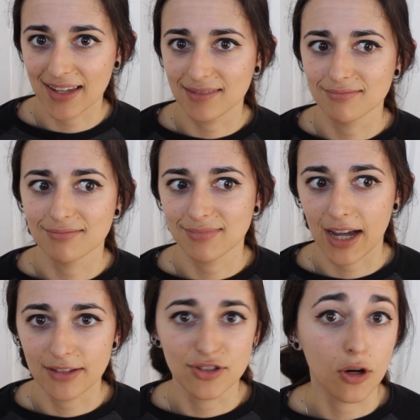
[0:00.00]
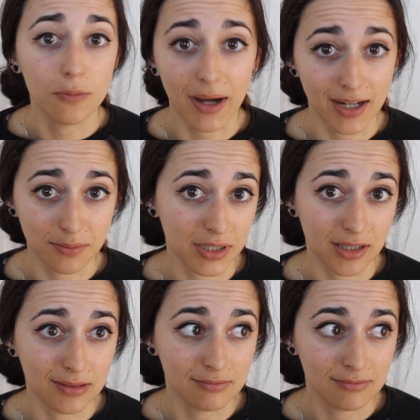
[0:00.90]
and I don't mind
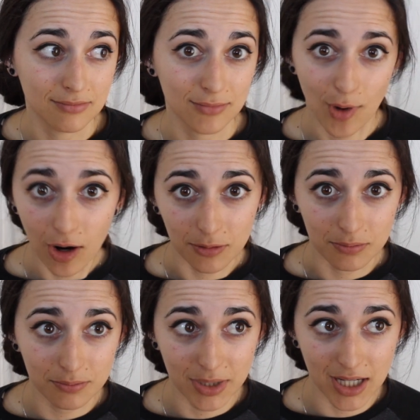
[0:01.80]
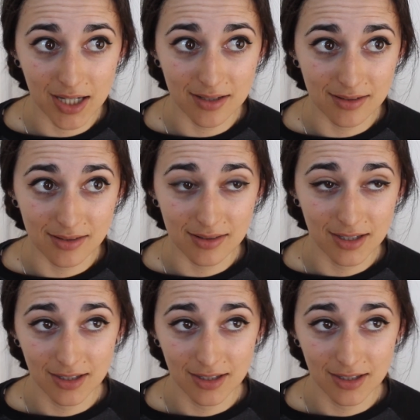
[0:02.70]
being wrong, because